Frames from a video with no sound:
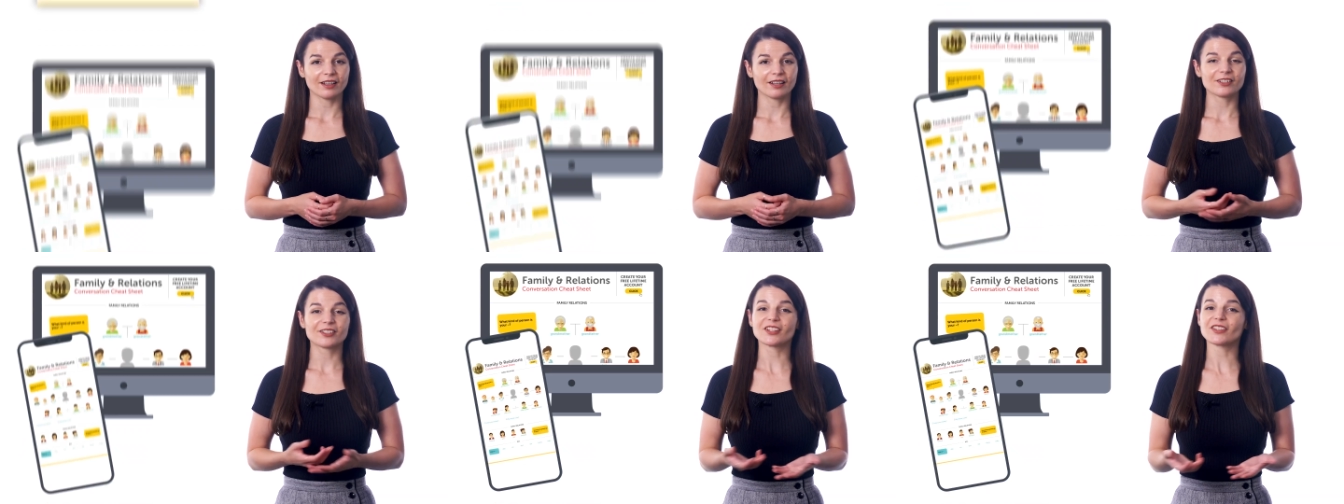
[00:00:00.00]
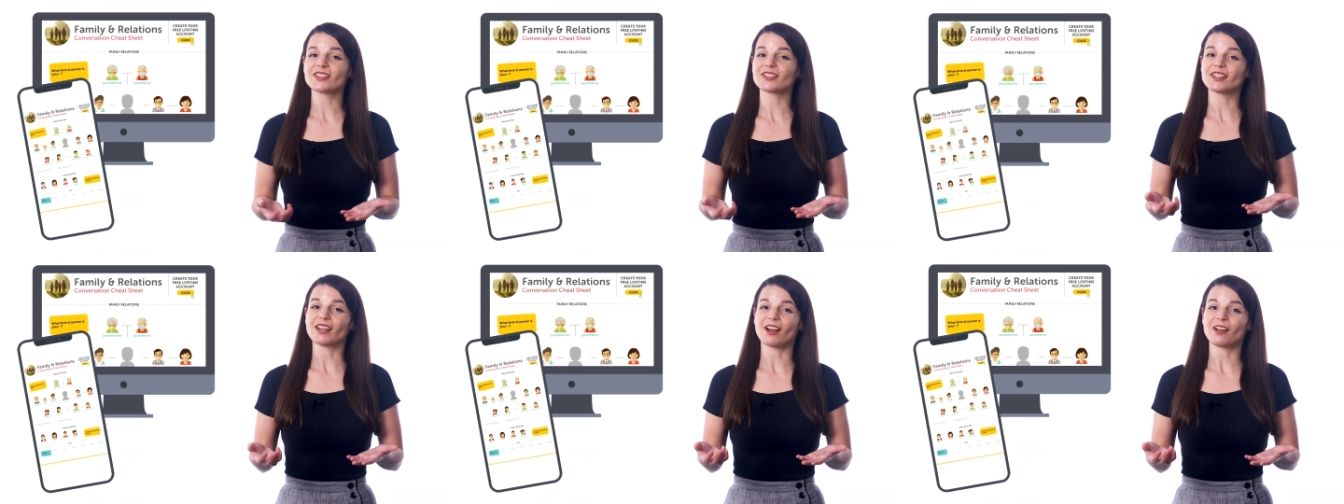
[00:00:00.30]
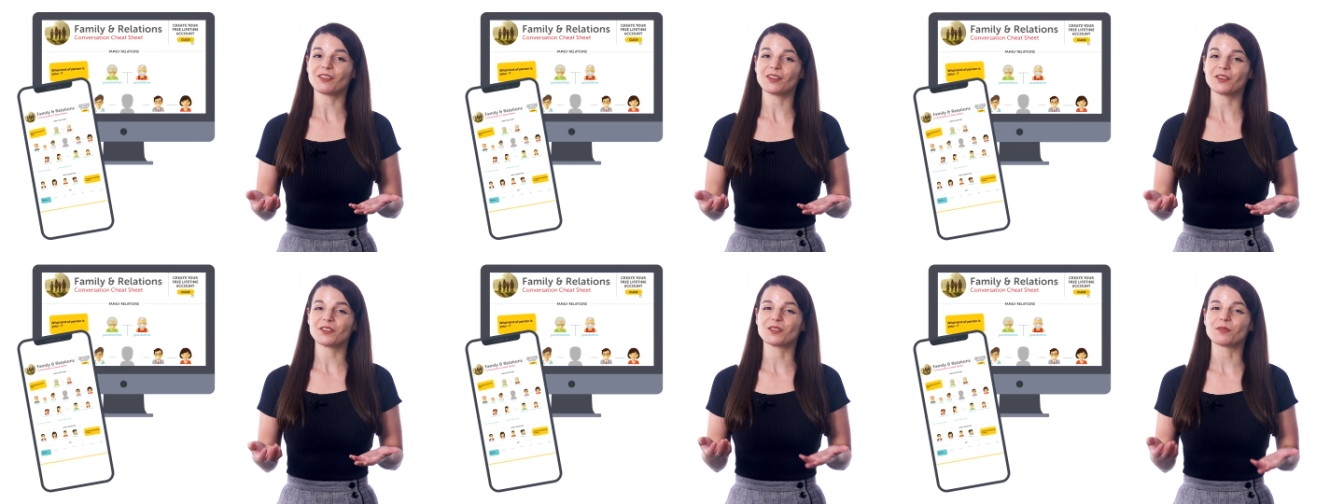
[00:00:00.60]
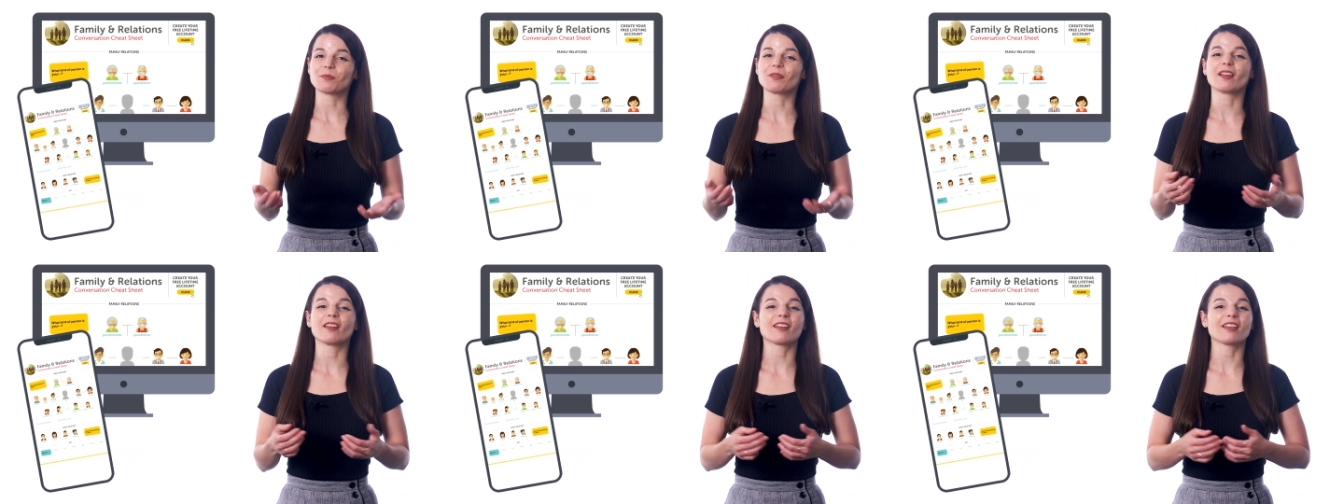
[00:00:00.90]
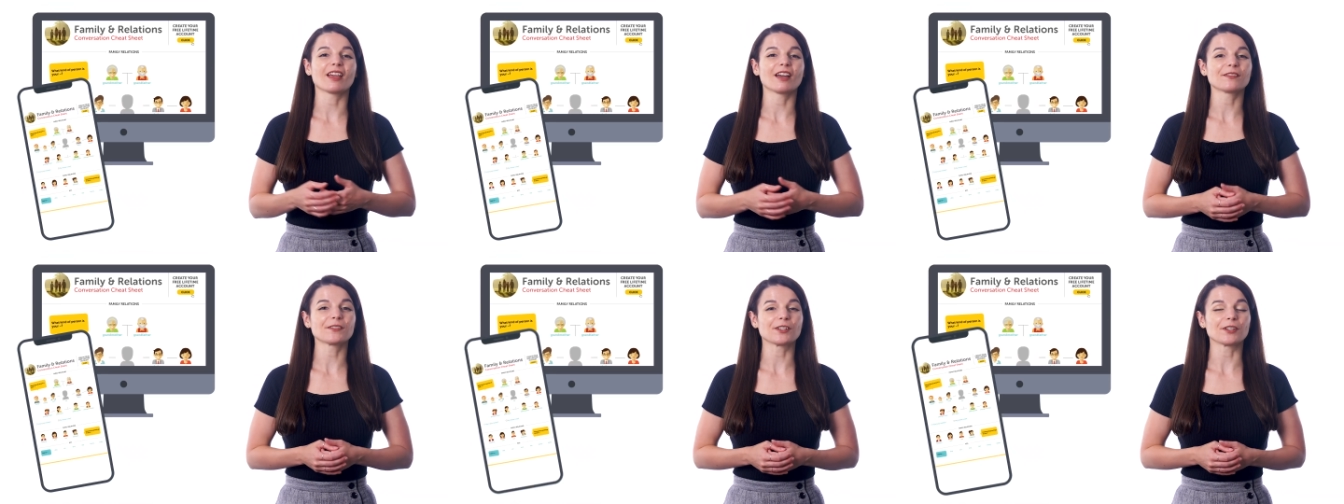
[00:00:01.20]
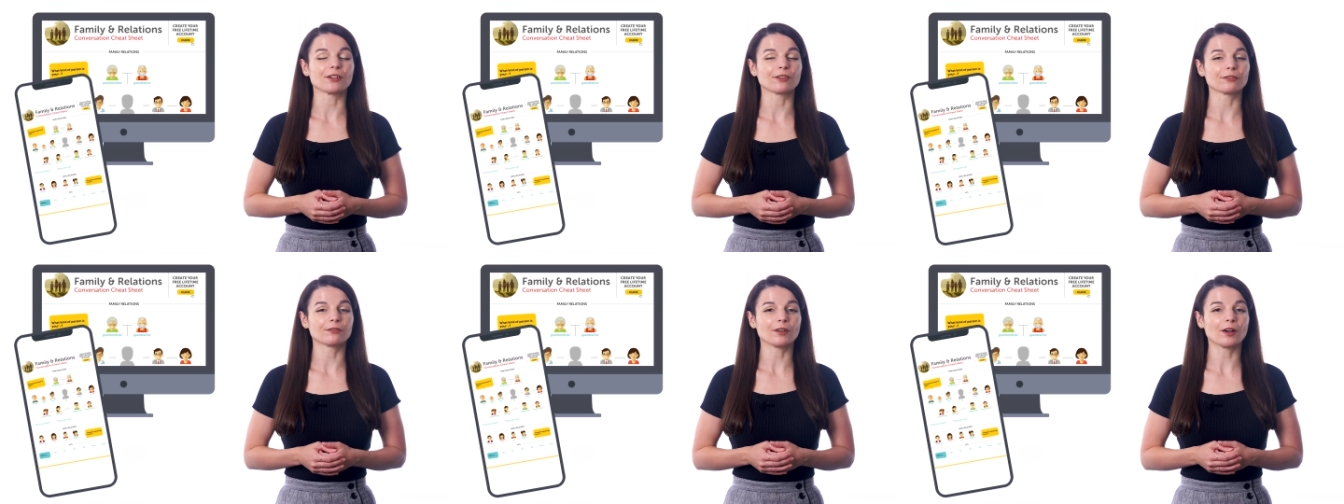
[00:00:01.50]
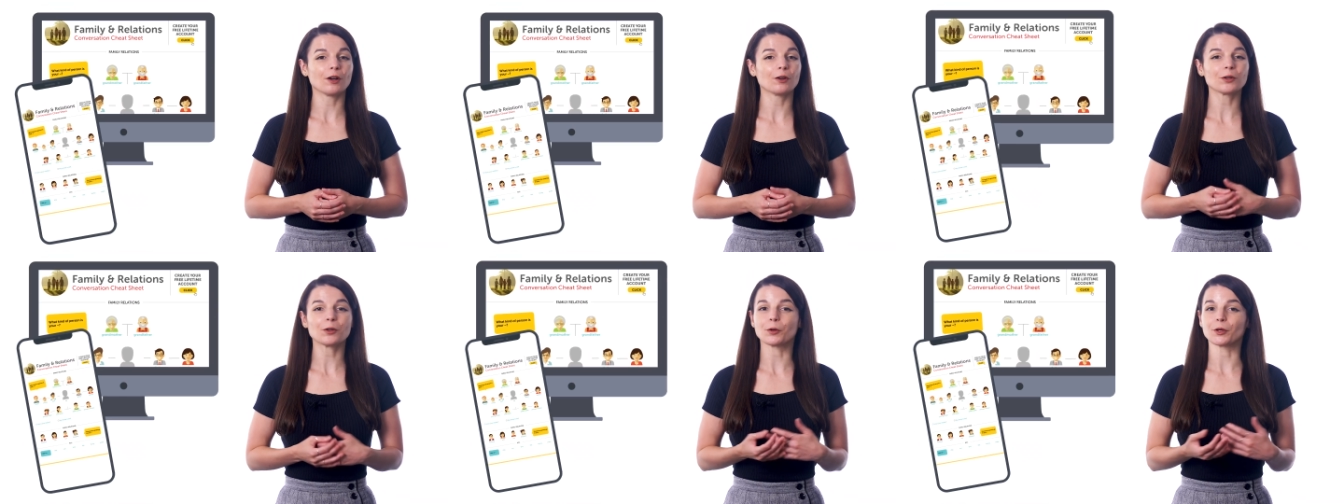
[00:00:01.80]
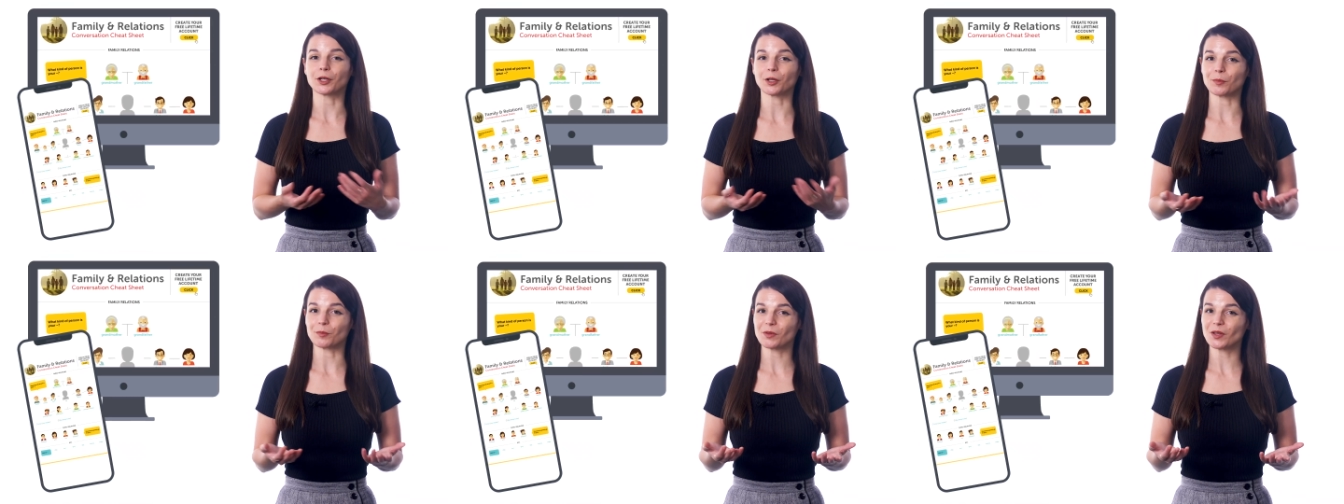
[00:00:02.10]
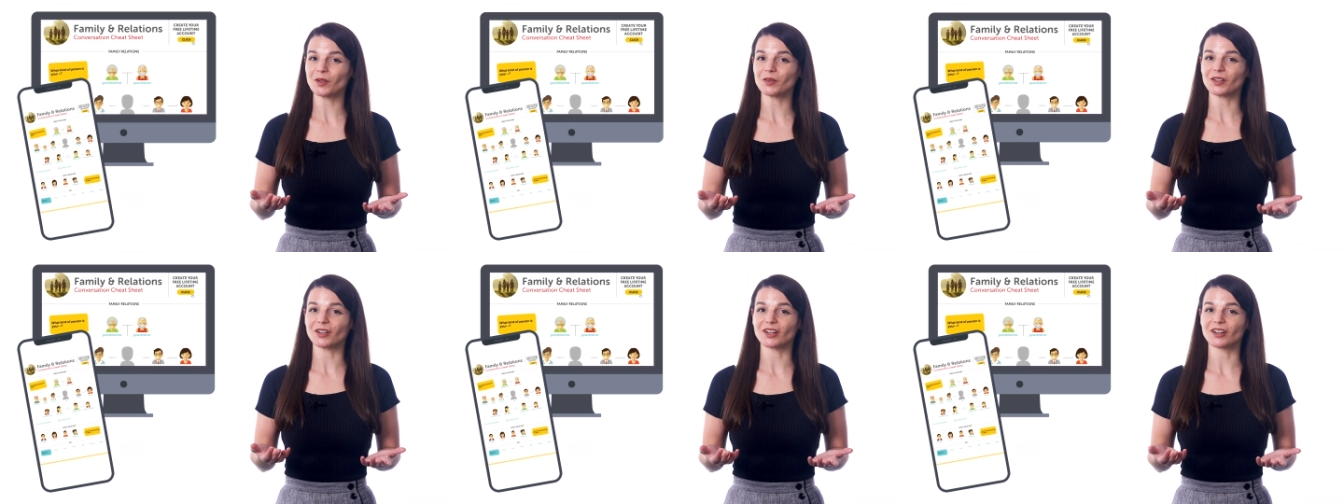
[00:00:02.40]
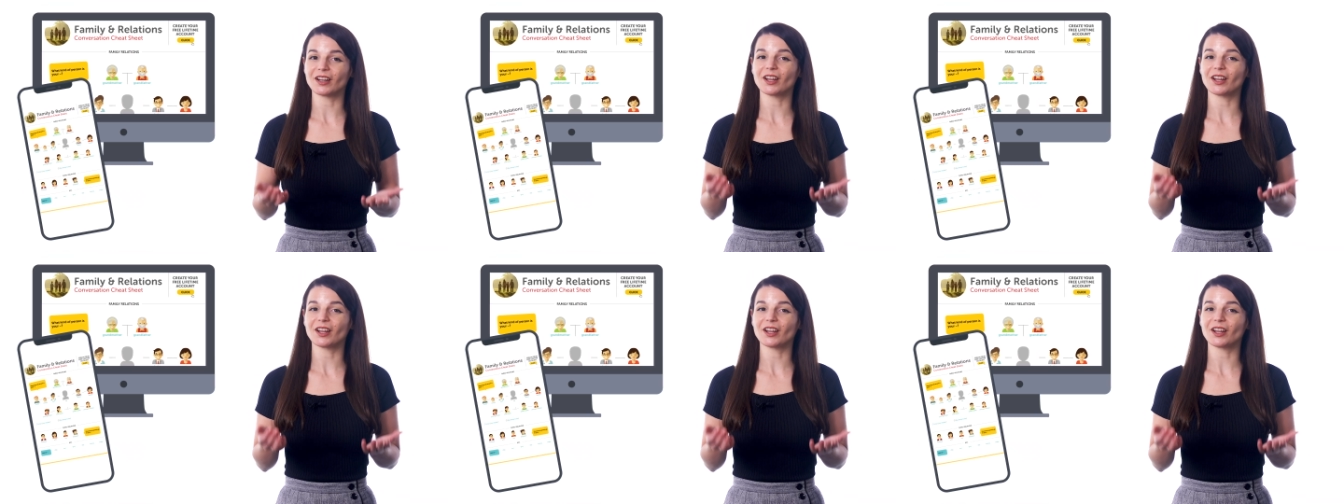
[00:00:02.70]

Just download the PDF to your phone or computer